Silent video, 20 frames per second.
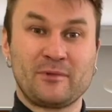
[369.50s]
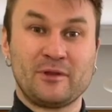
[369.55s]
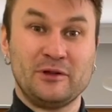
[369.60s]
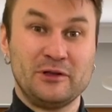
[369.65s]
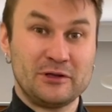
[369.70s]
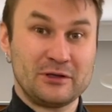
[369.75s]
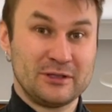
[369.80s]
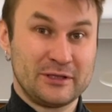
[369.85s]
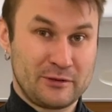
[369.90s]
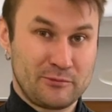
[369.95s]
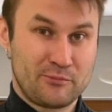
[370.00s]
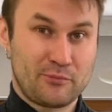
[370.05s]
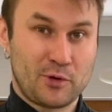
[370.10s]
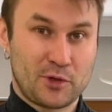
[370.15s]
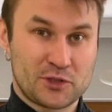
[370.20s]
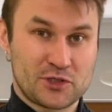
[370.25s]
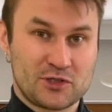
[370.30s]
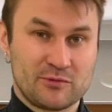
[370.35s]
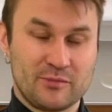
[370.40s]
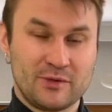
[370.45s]
nearly
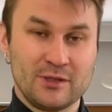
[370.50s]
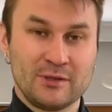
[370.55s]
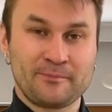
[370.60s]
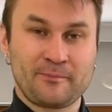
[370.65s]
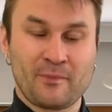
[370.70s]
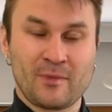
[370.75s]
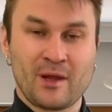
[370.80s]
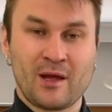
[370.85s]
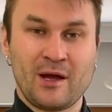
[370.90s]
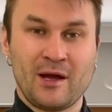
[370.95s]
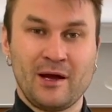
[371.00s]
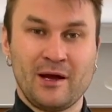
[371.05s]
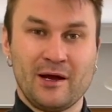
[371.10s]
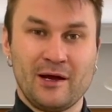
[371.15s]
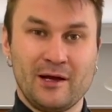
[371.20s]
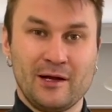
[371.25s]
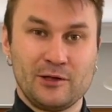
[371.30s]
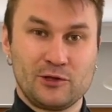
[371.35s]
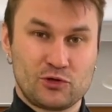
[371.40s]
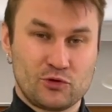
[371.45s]
impossible
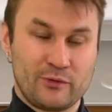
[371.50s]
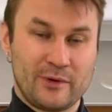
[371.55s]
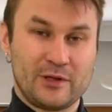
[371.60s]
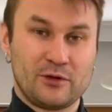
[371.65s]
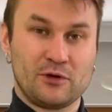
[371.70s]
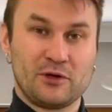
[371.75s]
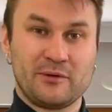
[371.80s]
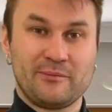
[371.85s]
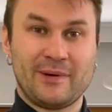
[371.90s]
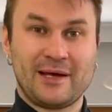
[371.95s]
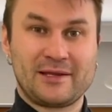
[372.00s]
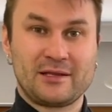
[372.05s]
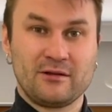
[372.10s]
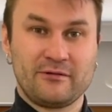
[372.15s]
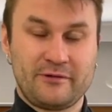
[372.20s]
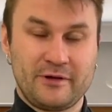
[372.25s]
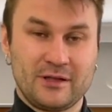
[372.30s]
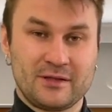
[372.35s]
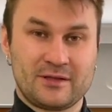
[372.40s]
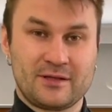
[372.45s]
to win on the
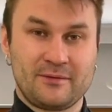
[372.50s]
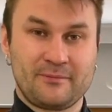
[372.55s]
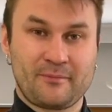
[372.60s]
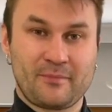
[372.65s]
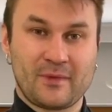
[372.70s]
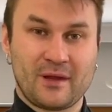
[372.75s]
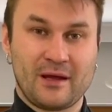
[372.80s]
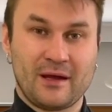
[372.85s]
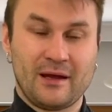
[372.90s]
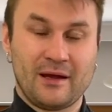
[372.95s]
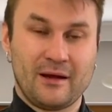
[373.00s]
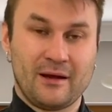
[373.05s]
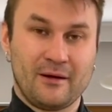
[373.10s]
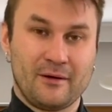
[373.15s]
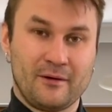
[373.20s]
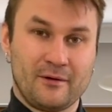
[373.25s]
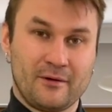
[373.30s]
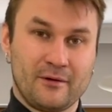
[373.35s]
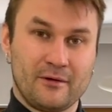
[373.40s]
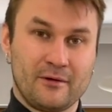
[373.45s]
battlefield
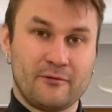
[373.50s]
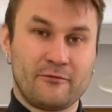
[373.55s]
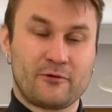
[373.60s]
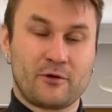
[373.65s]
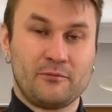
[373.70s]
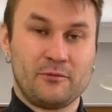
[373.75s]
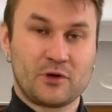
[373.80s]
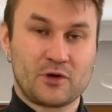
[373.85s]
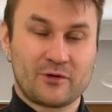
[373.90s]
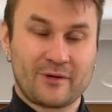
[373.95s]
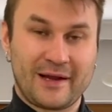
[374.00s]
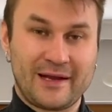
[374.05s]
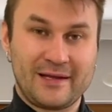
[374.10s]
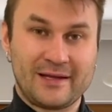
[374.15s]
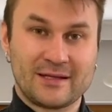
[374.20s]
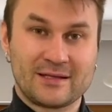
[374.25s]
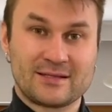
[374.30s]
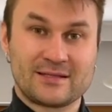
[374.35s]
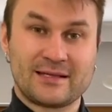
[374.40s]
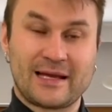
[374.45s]
from
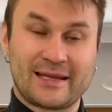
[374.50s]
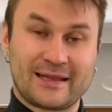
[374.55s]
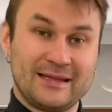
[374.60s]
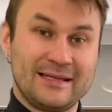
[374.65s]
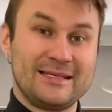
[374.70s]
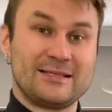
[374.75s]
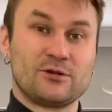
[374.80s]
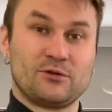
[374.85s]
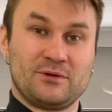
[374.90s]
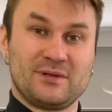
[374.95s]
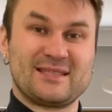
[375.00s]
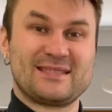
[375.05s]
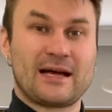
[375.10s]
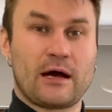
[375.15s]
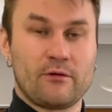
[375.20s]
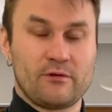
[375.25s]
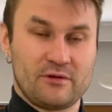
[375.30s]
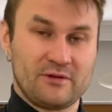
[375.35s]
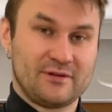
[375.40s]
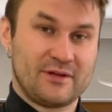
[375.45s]
Ukrainians, at least on the
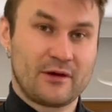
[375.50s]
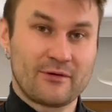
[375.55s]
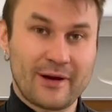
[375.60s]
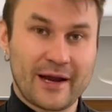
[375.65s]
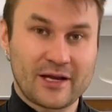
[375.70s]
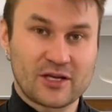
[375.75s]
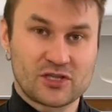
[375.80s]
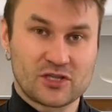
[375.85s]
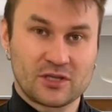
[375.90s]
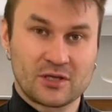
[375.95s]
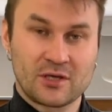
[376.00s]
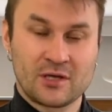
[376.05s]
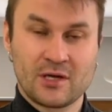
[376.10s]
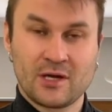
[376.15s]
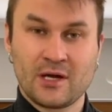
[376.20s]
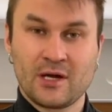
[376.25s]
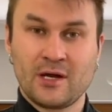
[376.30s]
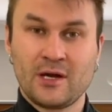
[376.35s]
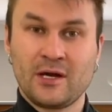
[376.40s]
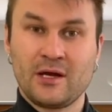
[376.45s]
southern direction.
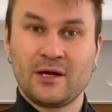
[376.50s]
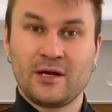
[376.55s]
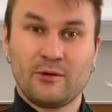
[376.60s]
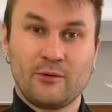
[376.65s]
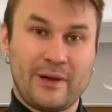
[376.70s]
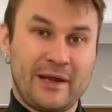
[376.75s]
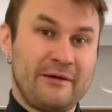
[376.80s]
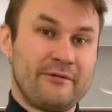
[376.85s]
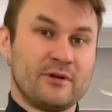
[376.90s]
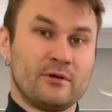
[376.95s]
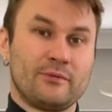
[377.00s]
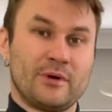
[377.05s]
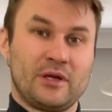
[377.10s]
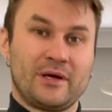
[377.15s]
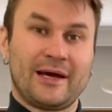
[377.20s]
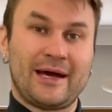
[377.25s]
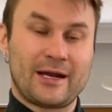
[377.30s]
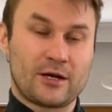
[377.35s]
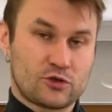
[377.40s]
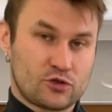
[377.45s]
Even when
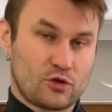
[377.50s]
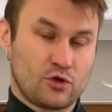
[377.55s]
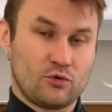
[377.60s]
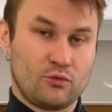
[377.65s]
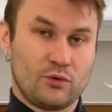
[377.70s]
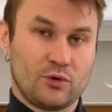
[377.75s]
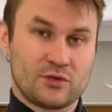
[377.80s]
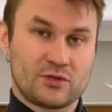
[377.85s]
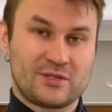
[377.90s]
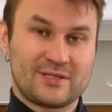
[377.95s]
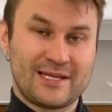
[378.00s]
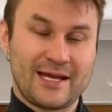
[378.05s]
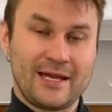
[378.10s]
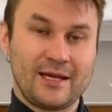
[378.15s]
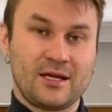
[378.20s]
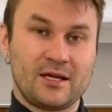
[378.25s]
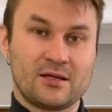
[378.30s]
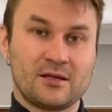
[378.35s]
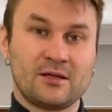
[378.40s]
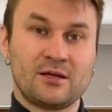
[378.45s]
Kherson was
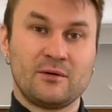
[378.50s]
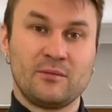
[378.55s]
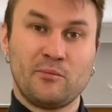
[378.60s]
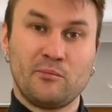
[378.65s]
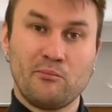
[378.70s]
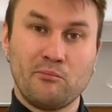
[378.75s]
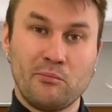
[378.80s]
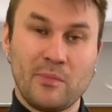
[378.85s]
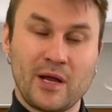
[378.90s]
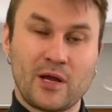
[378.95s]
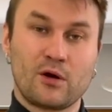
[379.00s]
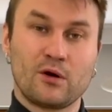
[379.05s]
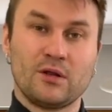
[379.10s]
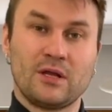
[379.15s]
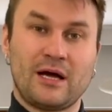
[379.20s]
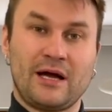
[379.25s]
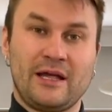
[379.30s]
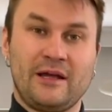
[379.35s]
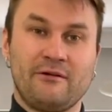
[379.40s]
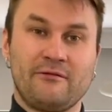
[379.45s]
taken,
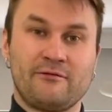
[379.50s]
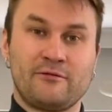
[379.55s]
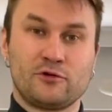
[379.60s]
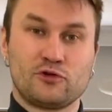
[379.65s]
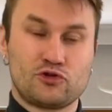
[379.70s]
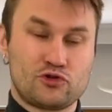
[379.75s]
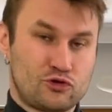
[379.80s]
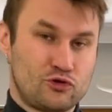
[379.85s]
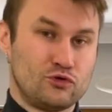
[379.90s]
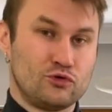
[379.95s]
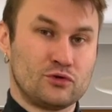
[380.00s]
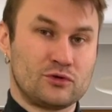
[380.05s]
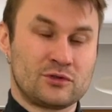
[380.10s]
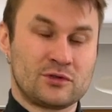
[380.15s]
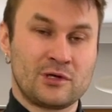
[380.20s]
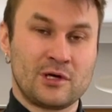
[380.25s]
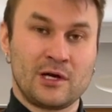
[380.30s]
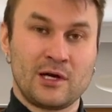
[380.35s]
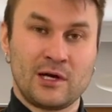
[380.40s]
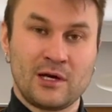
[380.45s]
Mykolaiv stood
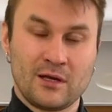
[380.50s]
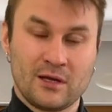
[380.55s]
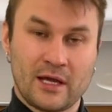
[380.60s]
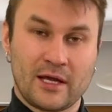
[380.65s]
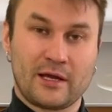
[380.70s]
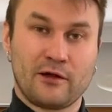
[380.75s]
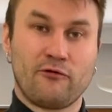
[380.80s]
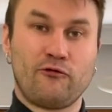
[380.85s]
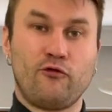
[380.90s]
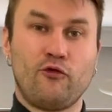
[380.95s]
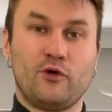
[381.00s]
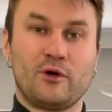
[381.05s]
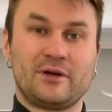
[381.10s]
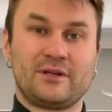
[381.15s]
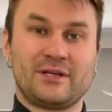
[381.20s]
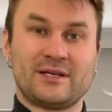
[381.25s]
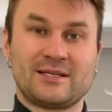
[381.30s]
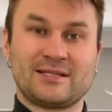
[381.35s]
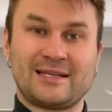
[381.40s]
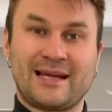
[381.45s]
like a
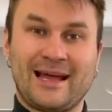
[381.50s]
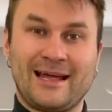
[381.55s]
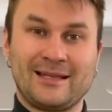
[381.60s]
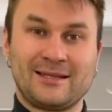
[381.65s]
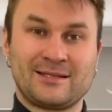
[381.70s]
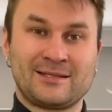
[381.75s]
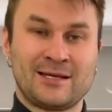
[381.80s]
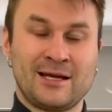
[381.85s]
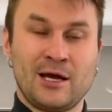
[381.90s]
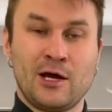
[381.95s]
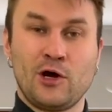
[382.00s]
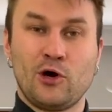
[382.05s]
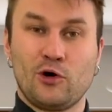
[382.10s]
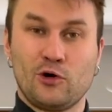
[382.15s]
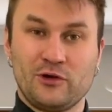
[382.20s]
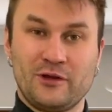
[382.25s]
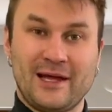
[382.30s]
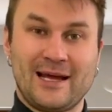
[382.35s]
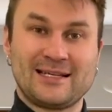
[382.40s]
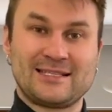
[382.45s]
fortress and
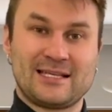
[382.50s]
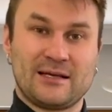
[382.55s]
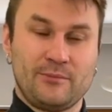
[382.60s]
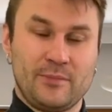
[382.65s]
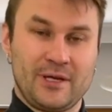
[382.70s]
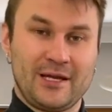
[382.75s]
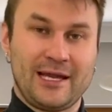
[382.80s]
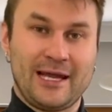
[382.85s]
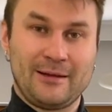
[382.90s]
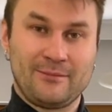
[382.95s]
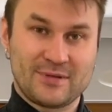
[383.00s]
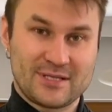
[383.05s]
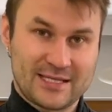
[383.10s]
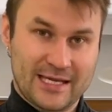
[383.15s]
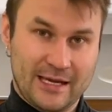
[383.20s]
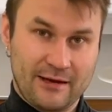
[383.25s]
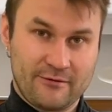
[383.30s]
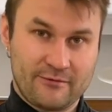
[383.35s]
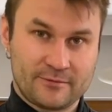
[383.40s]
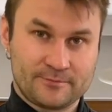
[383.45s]
Odessa became
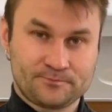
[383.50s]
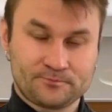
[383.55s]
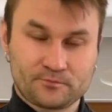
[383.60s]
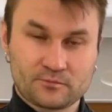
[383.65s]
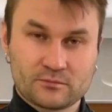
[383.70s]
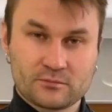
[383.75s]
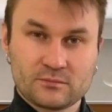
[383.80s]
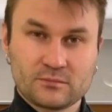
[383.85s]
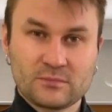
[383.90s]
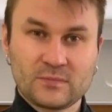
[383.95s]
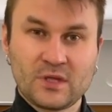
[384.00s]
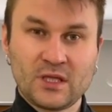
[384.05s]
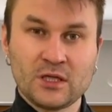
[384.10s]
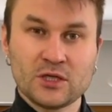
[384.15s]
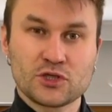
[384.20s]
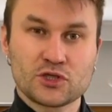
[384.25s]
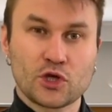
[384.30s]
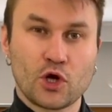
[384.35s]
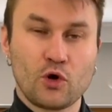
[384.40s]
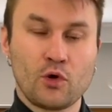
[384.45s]
safe.
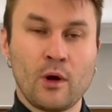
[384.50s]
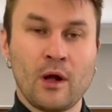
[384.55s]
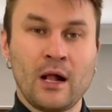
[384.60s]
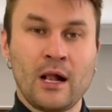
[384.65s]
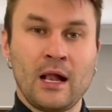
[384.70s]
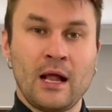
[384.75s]
So